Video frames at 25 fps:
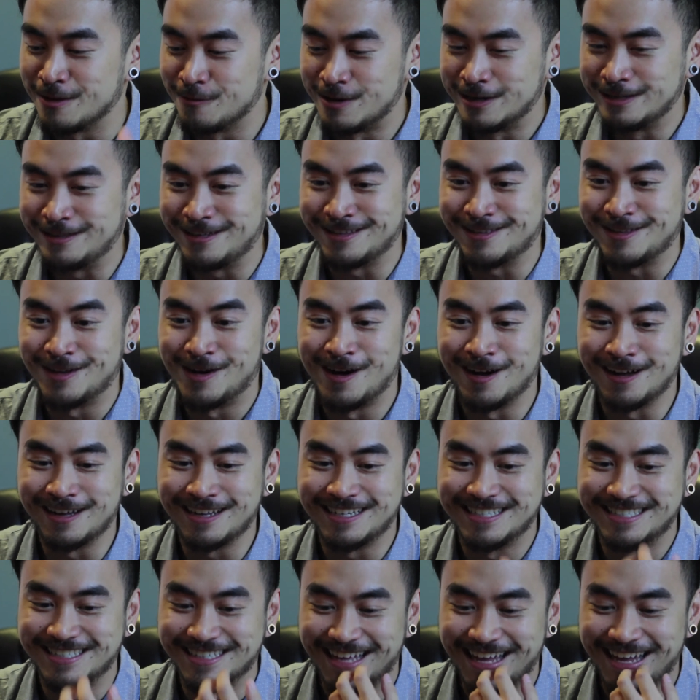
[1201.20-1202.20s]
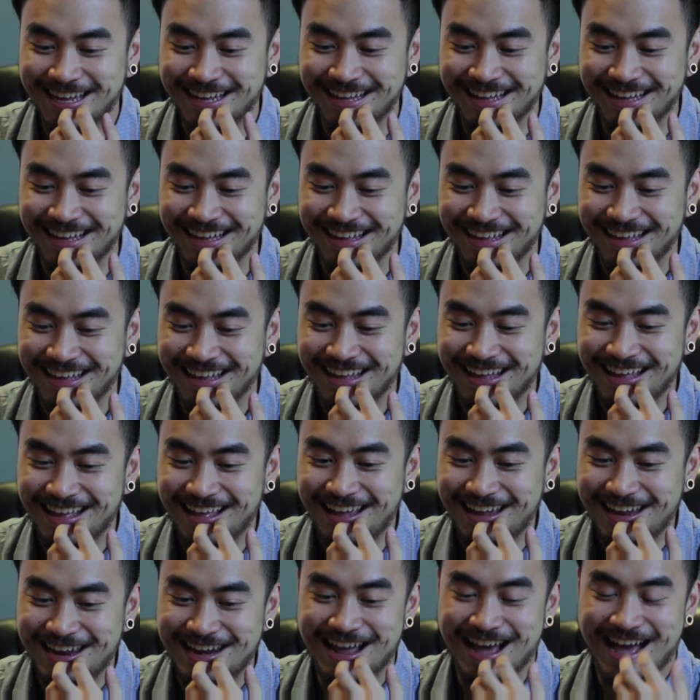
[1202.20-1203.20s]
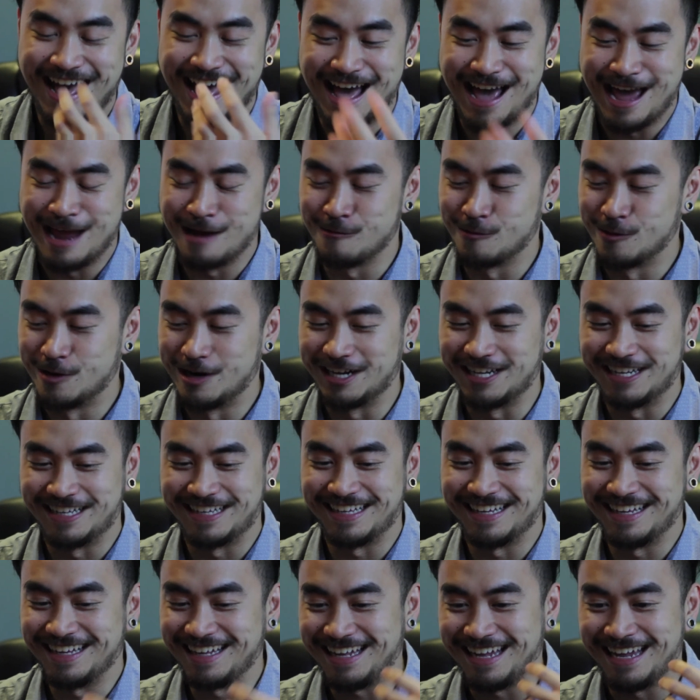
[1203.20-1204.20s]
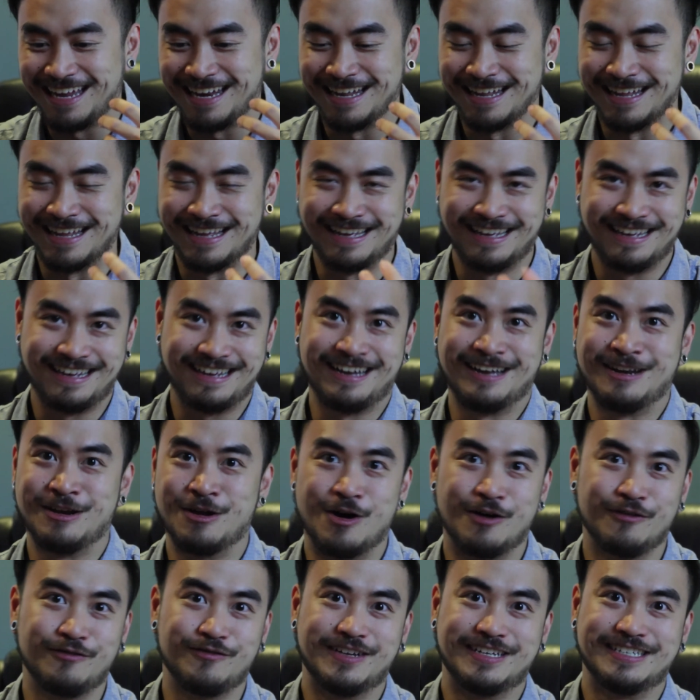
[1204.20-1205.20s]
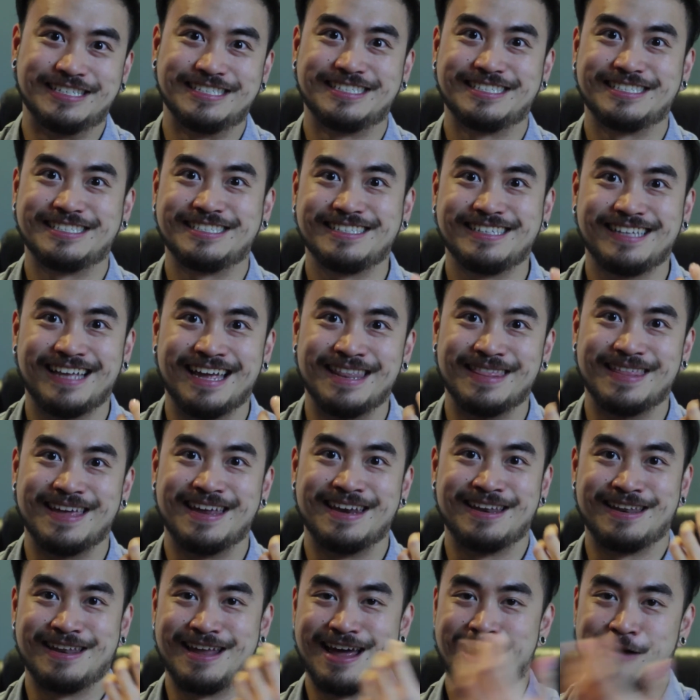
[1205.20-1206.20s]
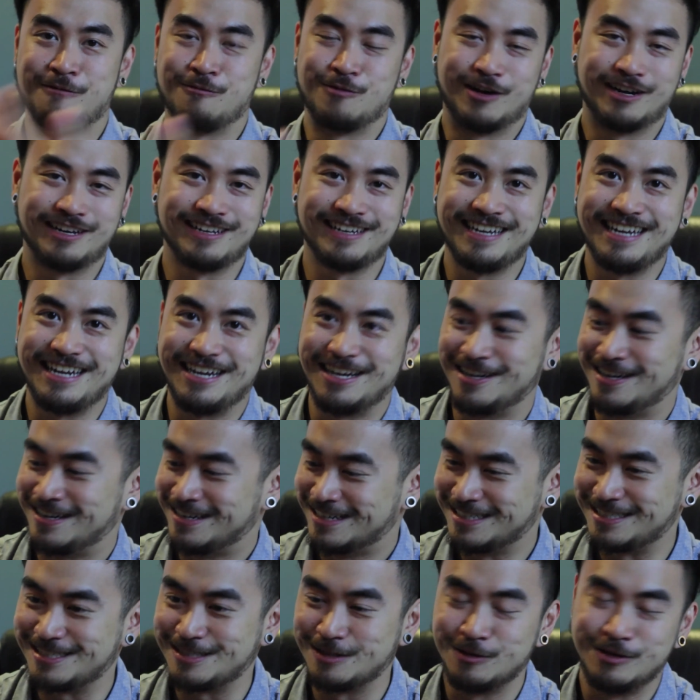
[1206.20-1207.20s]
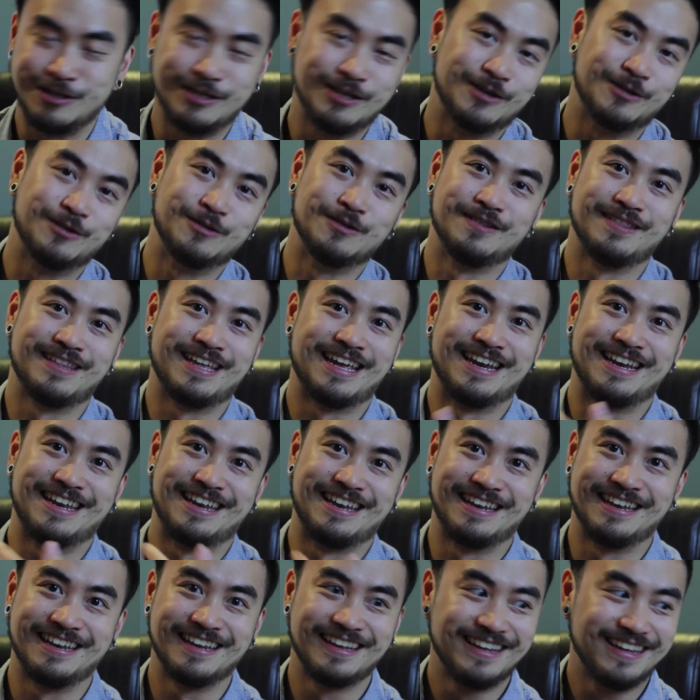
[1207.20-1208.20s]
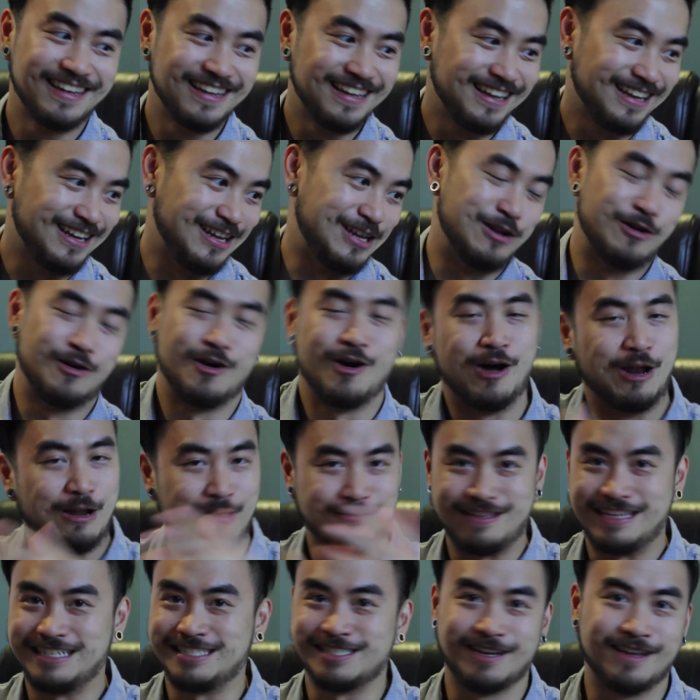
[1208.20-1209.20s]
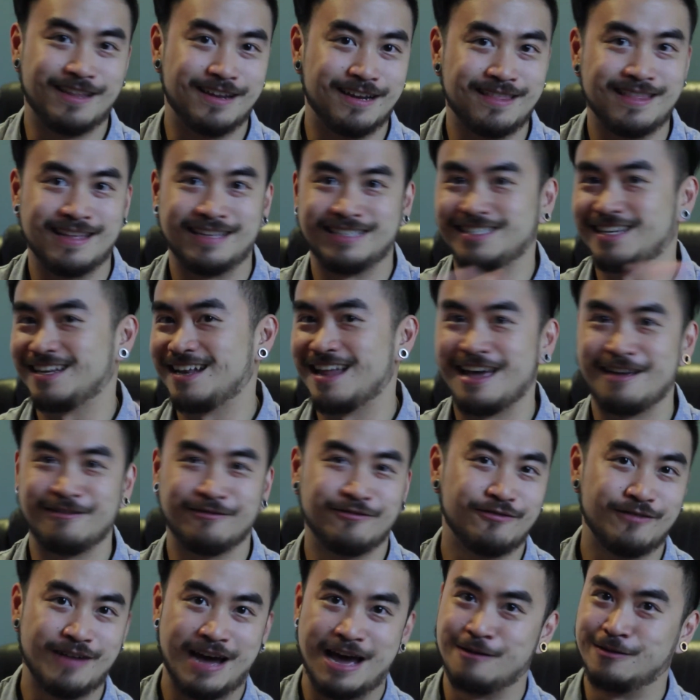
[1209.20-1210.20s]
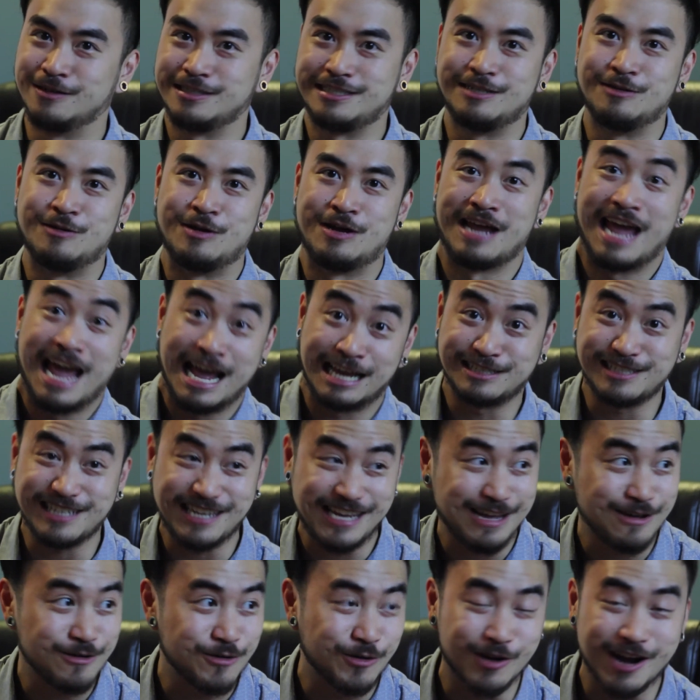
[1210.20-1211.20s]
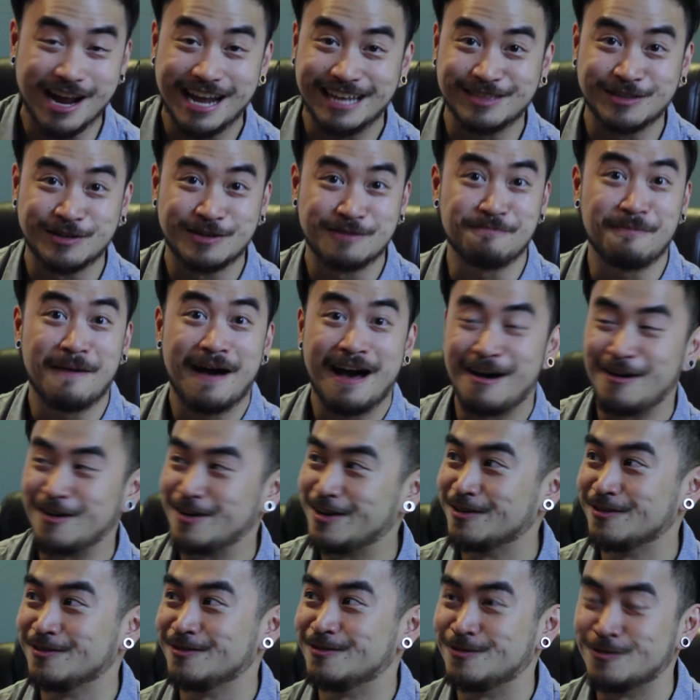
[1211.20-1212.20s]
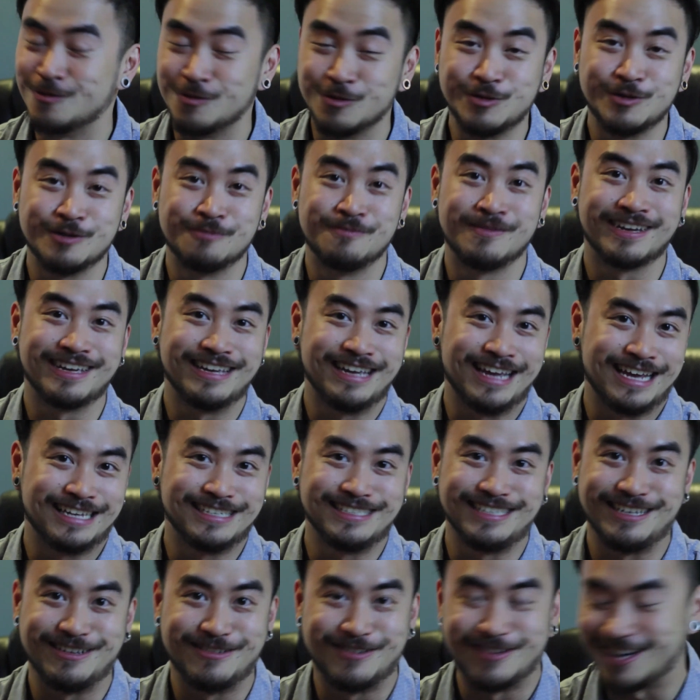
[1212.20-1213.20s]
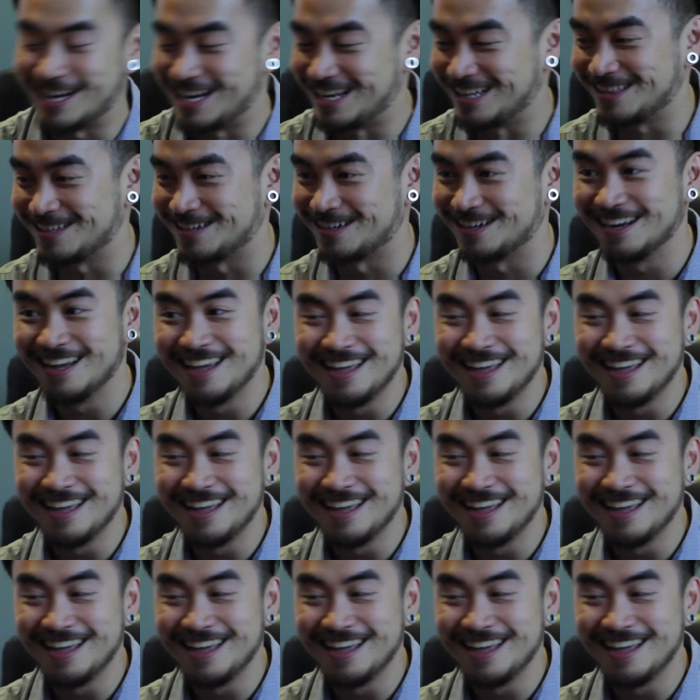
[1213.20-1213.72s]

one to talk. Because like, you know, I worked in a, an office. And then I worked here in the studio. Then, you know, all of these other things that I've, I was doing. SEO writer pa ako nung uso maging SEO writer.